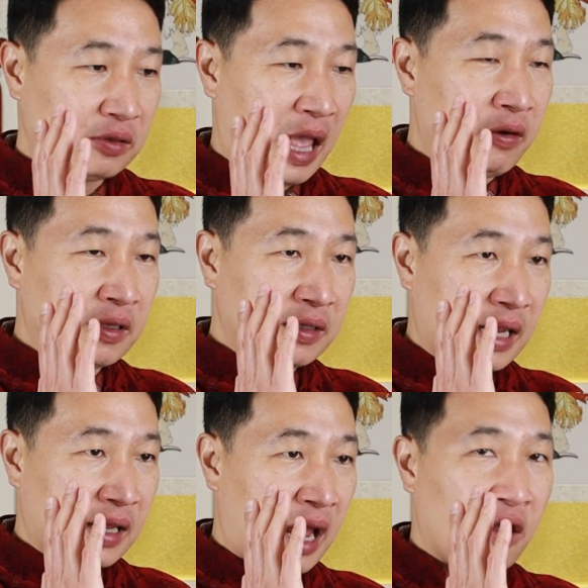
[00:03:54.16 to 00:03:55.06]
telling
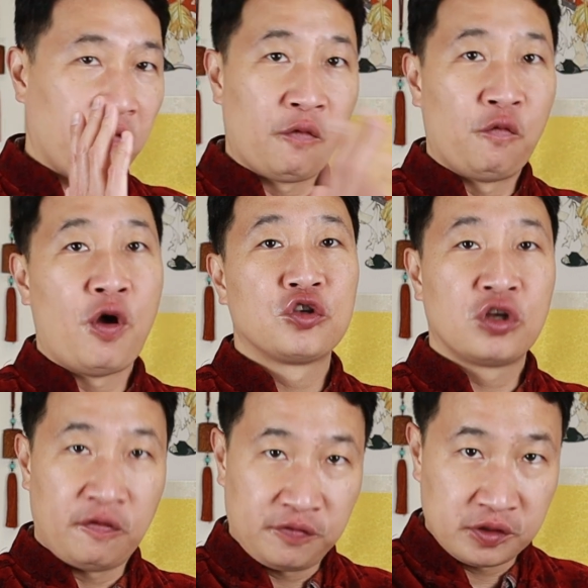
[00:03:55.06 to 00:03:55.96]
that kind of a
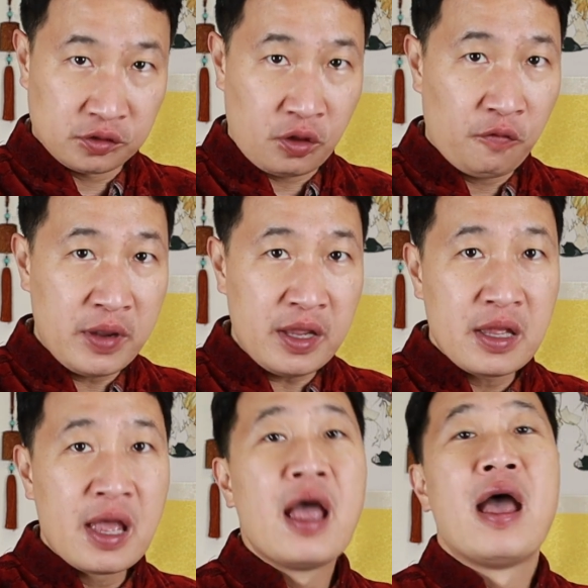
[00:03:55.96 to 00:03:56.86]
version of story,
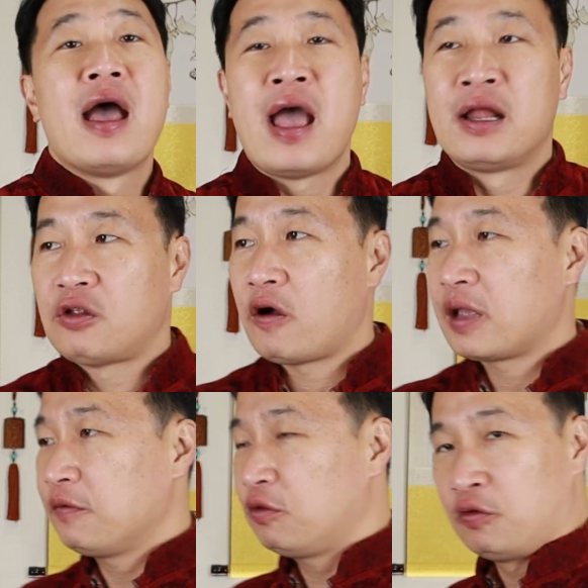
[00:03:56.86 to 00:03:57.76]
and
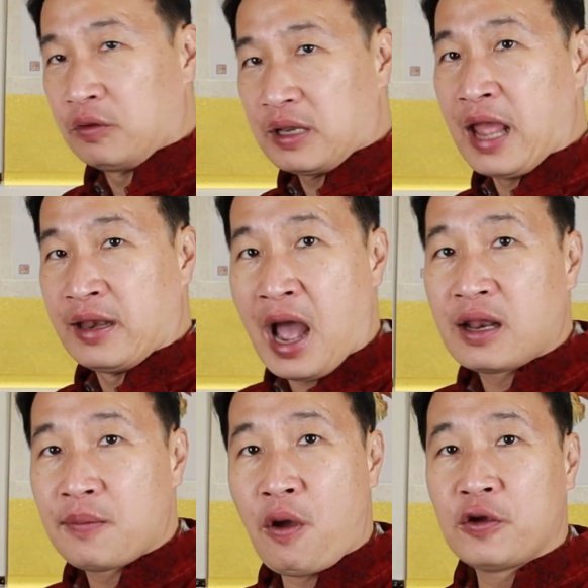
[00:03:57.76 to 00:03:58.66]
talking to
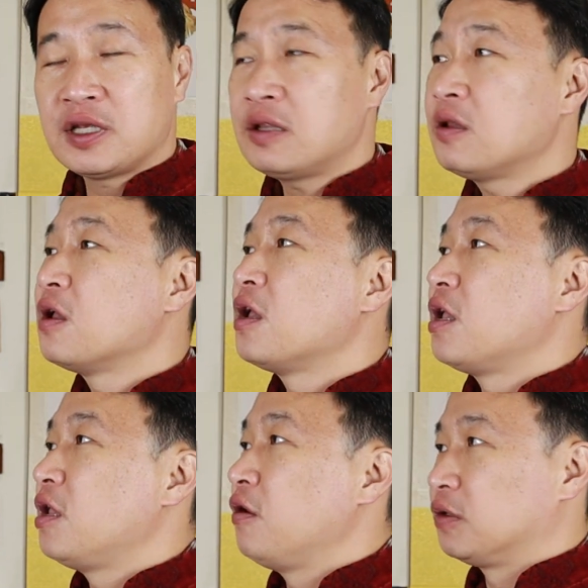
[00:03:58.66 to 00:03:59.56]
another person,
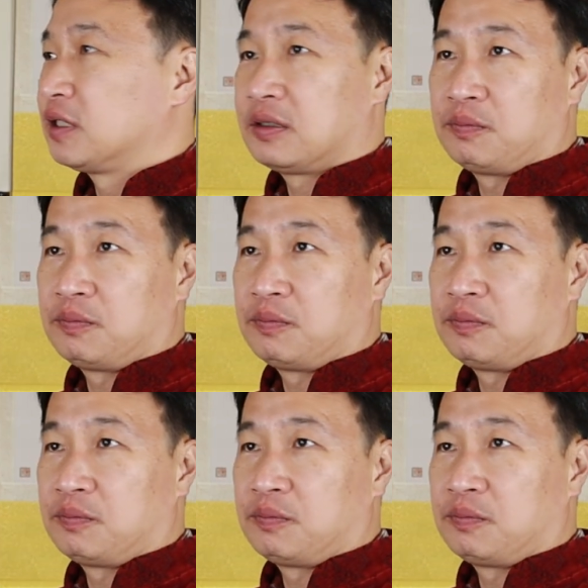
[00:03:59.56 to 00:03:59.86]
he will